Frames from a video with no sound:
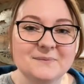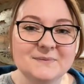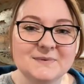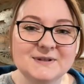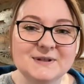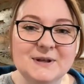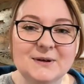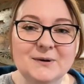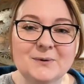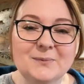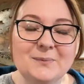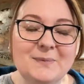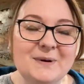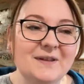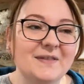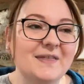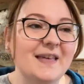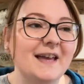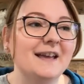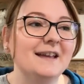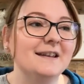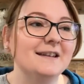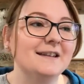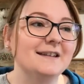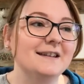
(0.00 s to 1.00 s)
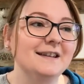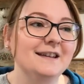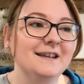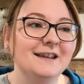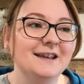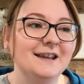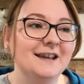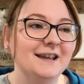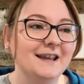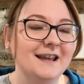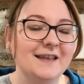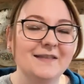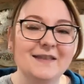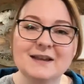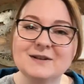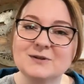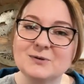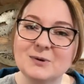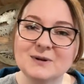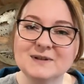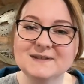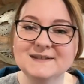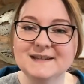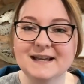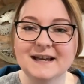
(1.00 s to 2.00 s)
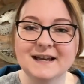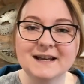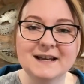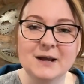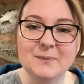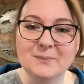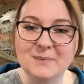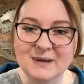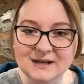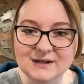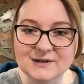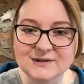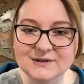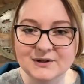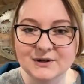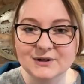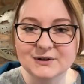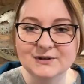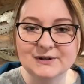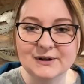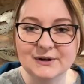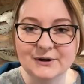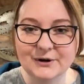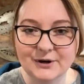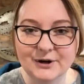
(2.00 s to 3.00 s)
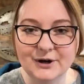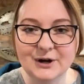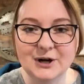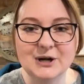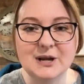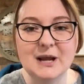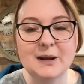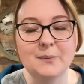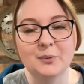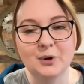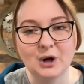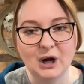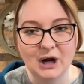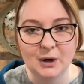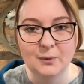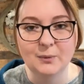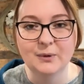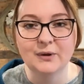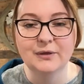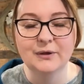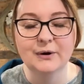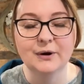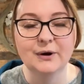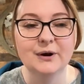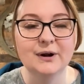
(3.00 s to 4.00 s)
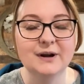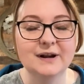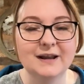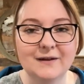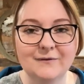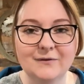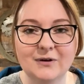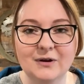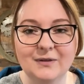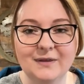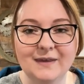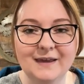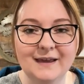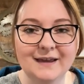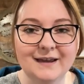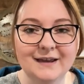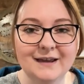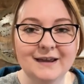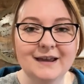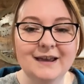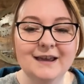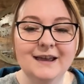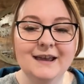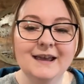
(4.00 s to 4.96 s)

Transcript: so, but then, and then towards the end, I ministered to her and I prayed with her and everything.